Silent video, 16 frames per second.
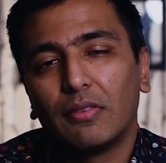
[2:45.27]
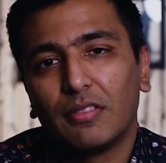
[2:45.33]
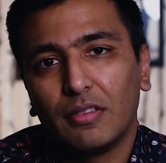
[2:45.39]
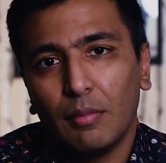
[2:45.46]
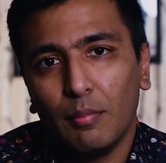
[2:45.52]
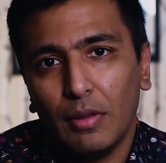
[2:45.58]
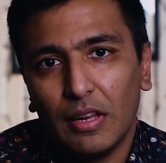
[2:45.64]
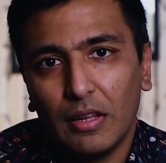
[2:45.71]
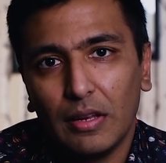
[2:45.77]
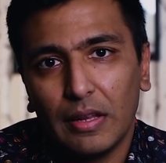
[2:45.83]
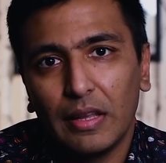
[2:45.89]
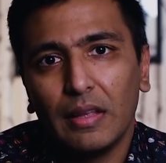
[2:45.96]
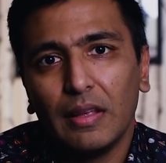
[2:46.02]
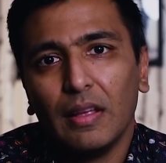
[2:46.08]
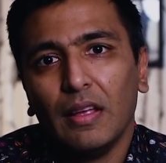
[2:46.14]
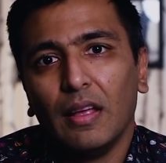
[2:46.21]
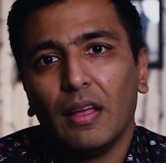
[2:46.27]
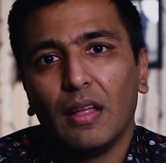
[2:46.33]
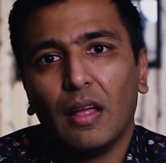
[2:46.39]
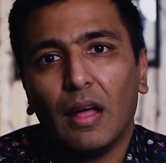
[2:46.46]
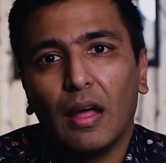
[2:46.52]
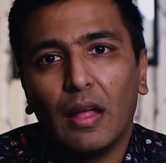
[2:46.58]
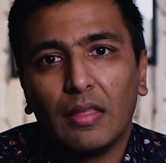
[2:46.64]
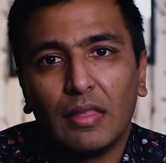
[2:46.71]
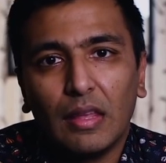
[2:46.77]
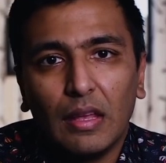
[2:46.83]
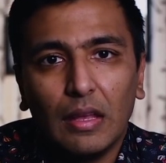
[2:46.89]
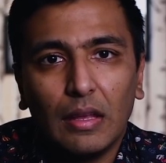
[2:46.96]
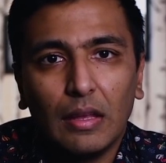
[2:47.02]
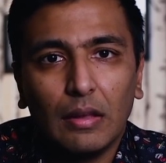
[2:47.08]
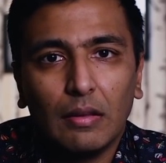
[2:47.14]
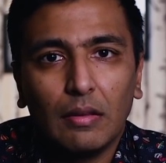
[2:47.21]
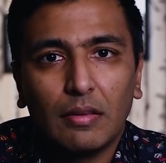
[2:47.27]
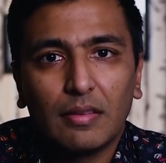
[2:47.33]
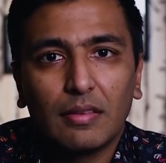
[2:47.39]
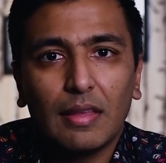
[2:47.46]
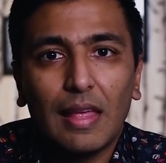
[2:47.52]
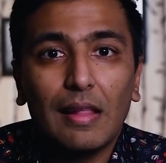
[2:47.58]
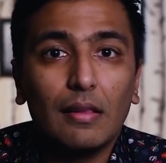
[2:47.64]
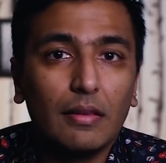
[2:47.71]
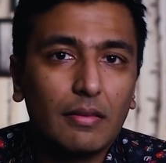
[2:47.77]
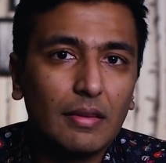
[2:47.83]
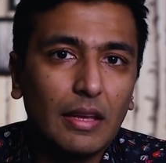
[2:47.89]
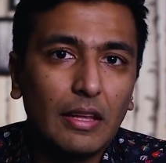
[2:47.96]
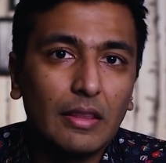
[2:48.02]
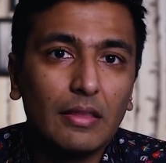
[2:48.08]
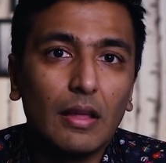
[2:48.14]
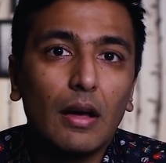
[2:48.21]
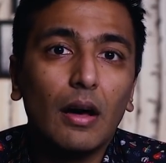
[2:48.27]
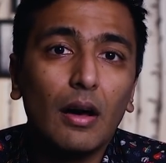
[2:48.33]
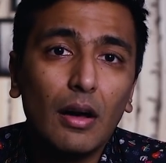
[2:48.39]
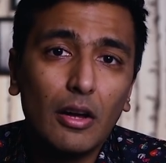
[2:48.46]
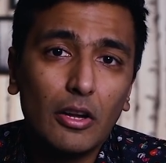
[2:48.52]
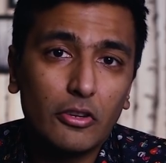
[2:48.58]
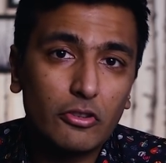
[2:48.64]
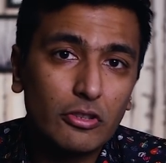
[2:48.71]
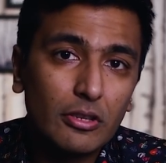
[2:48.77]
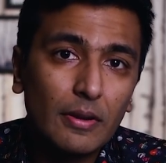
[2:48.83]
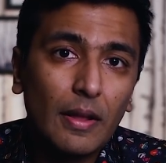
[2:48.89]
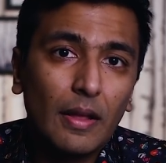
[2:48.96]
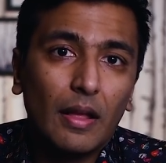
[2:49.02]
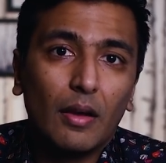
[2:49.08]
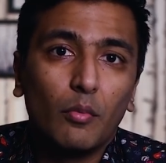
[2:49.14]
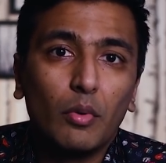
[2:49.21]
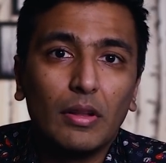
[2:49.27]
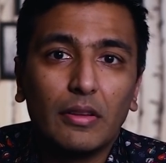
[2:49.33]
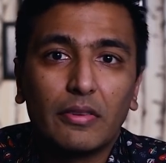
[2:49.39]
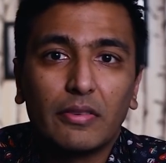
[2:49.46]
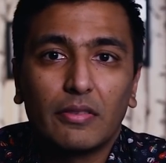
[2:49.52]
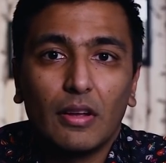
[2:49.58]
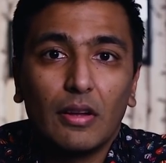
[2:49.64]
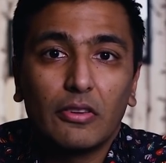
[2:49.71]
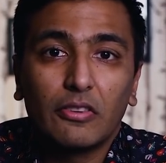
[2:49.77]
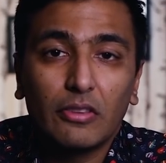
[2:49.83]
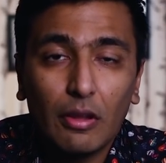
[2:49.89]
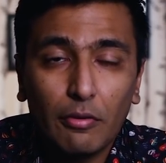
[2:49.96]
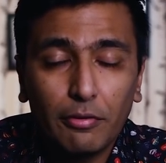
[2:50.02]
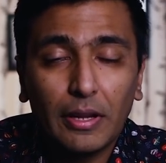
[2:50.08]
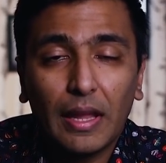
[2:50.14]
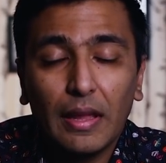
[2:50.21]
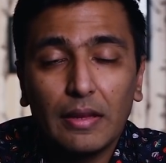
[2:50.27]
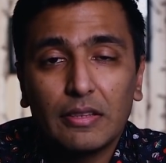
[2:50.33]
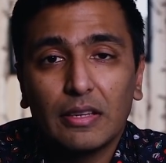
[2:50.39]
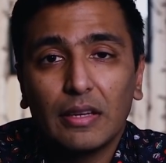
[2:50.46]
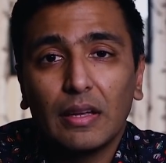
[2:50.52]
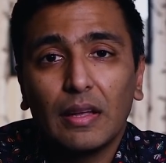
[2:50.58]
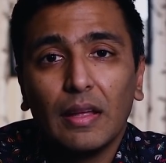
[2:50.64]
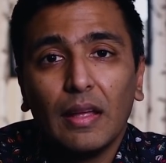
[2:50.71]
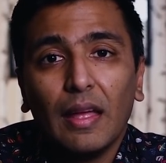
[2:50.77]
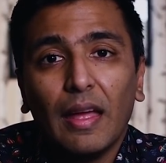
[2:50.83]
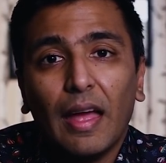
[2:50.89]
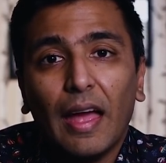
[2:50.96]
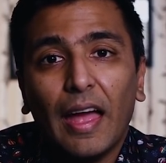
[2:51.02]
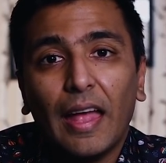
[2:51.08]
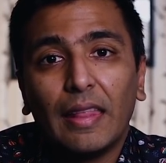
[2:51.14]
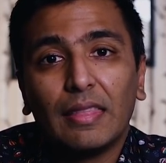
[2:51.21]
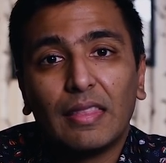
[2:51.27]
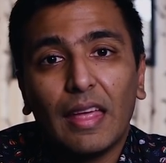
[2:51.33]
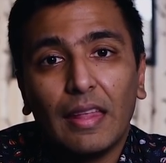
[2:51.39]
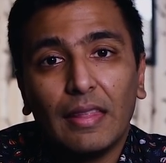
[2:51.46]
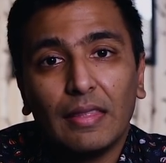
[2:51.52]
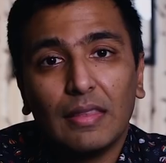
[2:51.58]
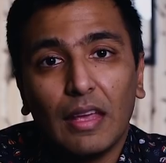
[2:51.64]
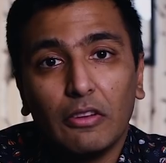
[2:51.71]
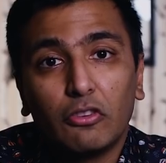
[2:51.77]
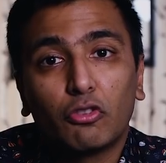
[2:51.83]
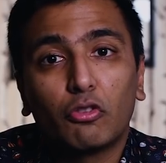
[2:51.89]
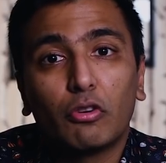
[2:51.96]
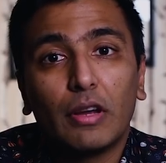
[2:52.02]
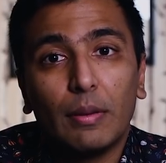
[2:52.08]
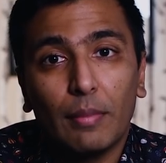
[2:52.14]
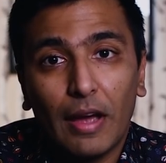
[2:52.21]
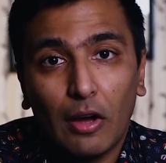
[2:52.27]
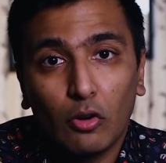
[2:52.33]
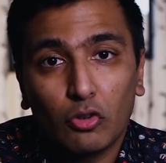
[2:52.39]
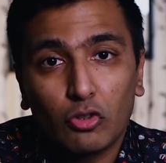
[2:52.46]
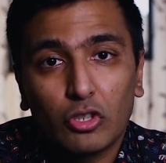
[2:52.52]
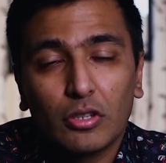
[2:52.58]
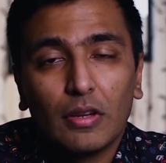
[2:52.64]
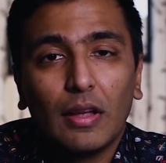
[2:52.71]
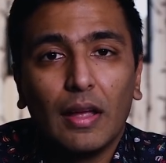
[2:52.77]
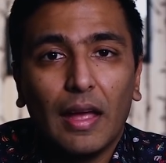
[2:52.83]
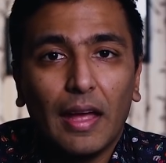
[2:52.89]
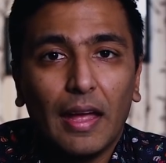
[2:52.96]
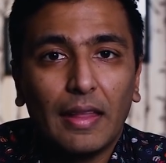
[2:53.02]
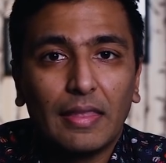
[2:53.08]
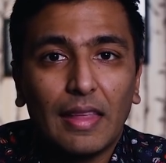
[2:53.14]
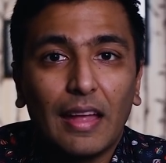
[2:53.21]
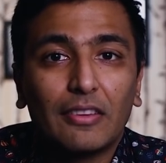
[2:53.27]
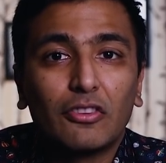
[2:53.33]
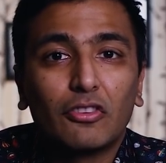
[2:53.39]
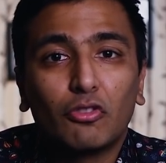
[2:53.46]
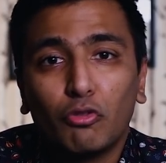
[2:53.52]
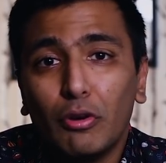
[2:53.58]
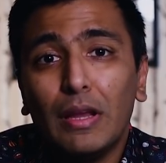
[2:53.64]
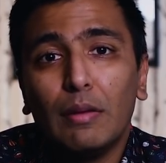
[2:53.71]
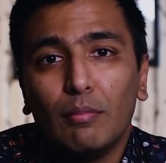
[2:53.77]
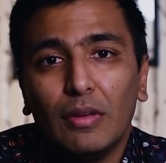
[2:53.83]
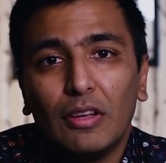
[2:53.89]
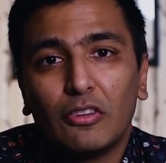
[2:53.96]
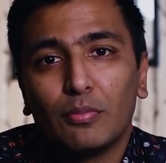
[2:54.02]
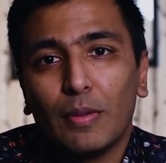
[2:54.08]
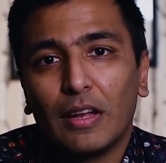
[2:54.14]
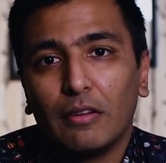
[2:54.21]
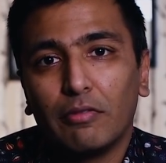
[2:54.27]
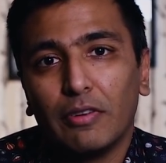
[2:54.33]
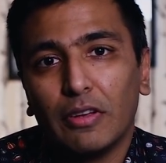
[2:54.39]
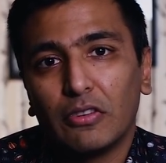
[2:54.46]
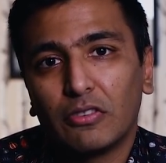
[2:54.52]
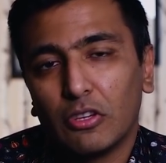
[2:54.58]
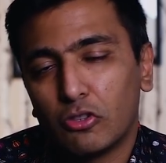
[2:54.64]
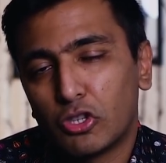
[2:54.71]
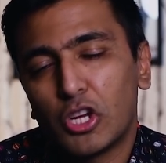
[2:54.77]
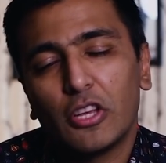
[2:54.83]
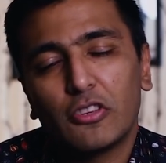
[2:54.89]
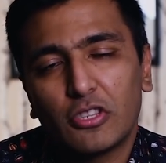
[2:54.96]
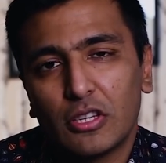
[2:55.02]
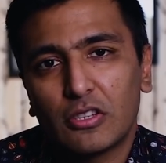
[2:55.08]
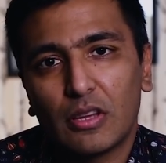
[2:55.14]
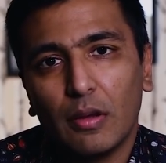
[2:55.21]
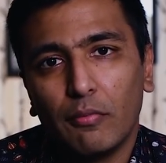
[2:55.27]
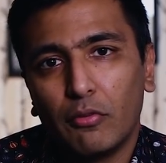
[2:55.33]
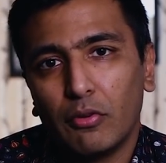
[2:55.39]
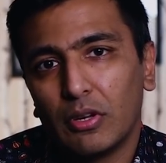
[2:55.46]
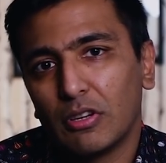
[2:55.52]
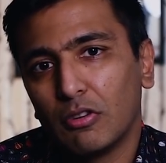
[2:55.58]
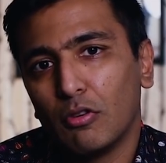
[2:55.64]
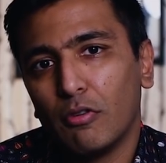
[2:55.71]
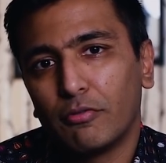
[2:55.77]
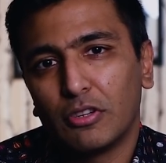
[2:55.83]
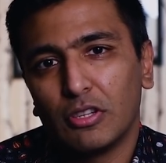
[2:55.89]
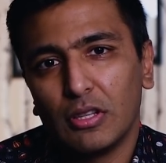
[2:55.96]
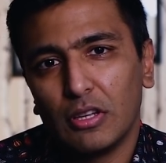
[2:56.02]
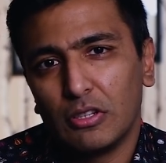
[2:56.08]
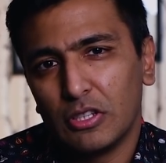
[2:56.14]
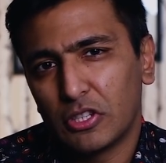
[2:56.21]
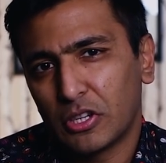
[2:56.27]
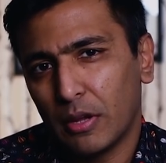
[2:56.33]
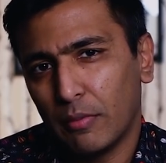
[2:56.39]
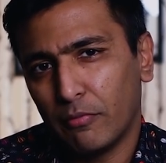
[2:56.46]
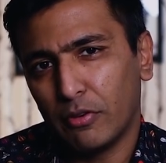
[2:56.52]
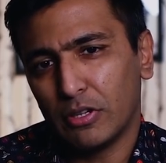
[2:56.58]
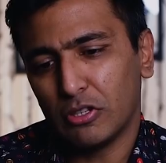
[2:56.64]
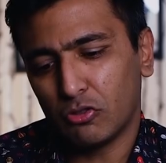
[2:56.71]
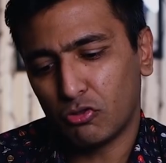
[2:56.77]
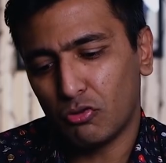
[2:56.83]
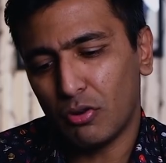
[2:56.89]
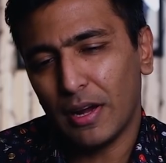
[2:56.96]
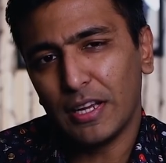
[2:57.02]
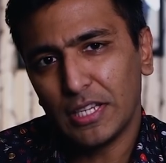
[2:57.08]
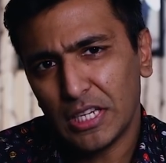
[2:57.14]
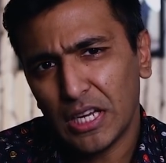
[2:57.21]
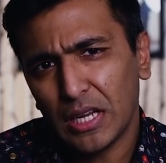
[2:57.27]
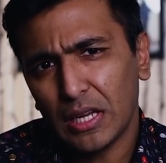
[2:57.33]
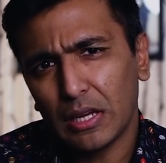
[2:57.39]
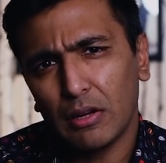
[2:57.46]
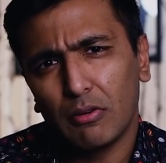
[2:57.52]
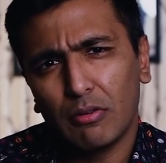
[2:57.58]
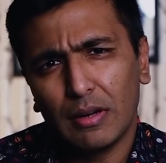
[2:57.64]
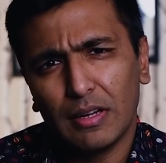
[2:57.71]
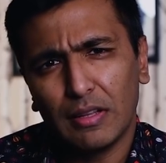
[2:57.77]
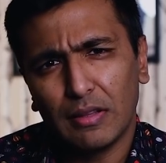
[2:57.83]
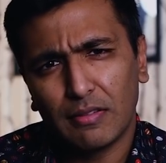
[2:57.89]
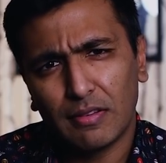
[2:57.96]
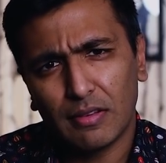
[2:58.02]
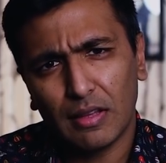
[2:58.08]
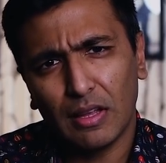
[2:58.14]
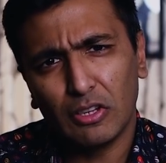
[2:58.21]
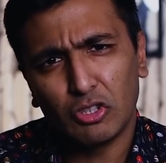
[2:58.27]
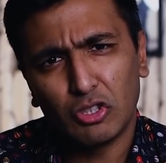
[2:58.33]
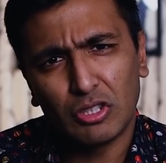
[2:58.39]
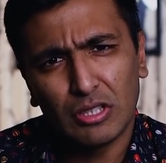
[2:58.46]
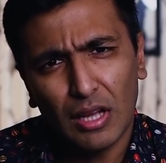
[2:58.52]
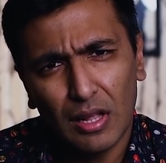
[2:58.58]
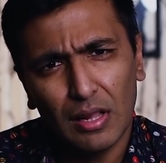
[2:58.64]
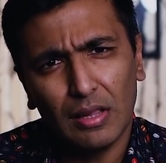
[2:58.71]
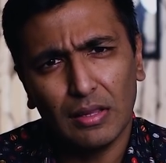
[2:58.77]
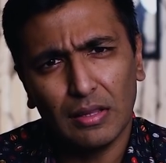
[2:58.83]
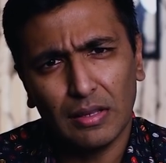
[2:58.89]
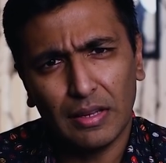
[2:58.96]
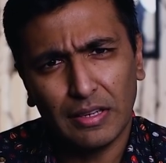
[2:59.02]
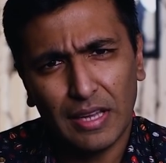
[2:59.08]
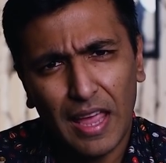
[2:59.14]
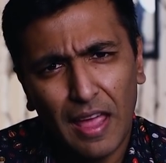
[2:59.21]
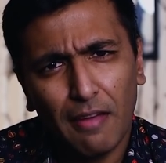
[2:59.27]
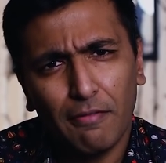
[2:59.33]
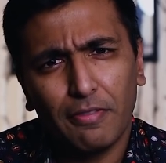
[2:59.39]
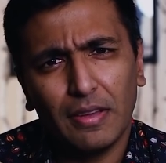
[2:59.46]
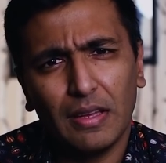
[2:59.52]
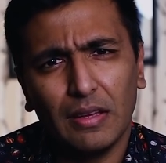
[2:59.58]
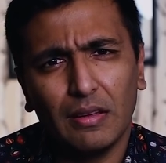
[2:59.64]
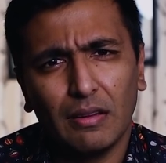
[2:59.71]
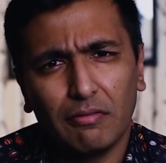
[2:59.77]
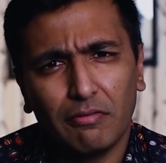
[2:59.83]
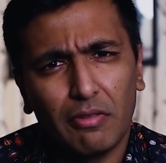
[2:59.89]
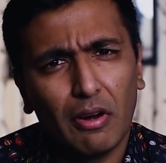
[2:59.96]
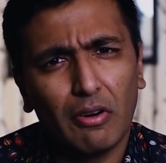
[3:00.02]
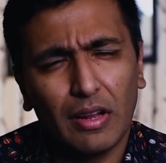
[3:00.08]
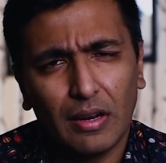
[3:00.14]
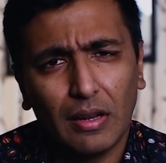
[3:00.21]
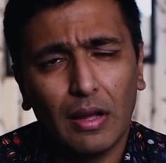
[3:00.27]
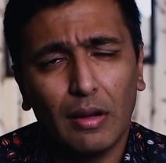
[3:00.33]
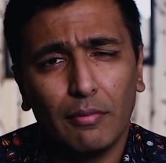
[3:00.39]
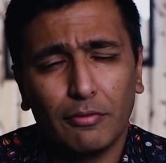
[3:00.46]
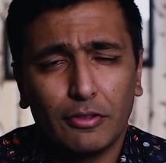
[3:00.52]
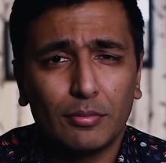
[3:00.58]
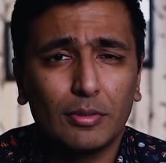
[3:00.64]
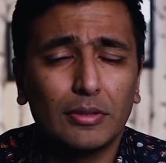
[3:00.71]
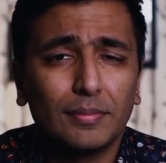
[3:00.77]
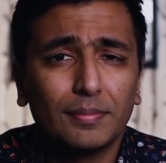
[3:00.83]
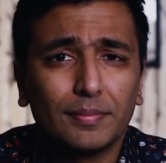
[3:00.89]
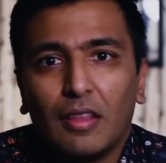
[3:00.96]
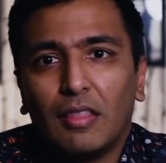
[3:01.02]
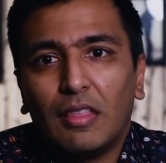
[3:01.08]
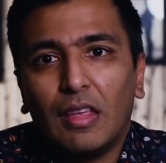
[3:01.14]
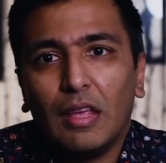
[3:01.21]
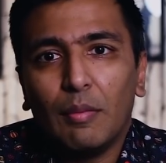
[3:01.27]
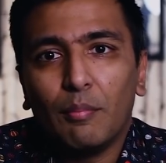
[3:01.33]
Similarly, uh, the cells in the heart will start suffocating and then they scream out and that scream is manifest as chest discomfort and often the discomfort is right here and it's uh, dull and heavy and very uncomfortable. The